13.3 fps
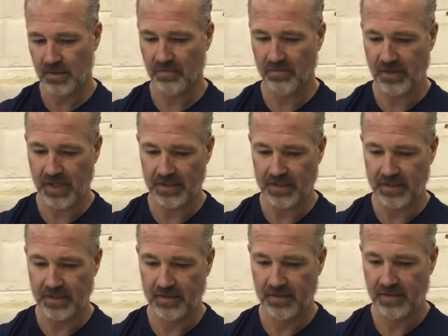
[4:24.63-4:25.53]
Find
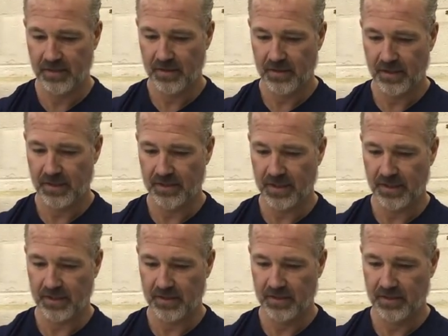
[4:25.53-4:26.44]
it, I
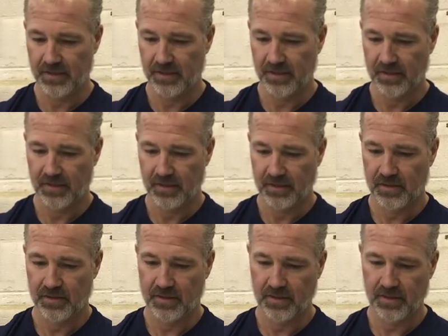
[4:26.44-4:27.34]
think.
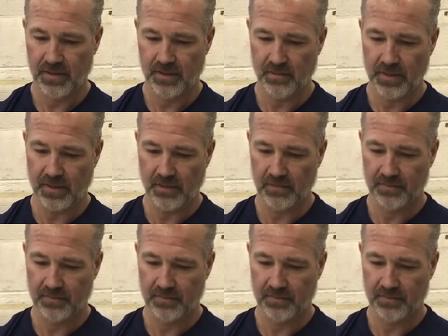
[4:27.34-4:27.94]
Here we go.